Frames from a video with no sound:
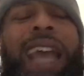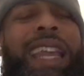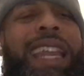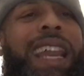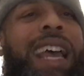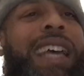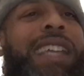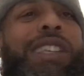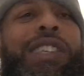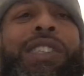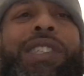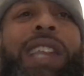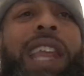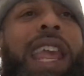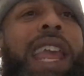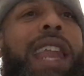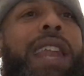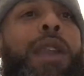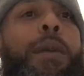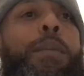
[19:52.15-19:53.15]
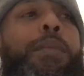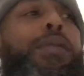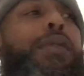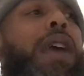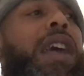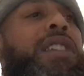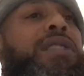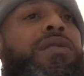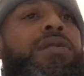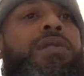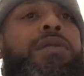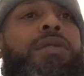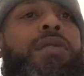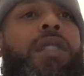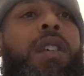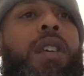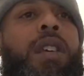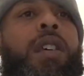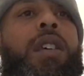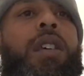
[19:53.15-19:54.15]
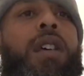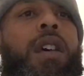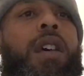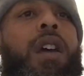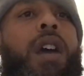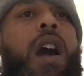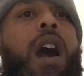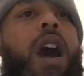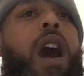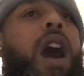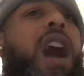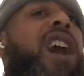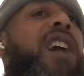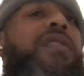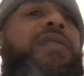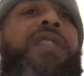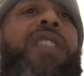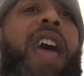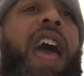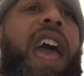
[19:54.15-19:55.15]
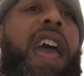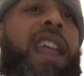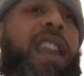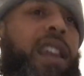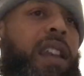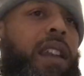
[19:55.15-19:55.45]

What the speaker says: can understand the pressures of that.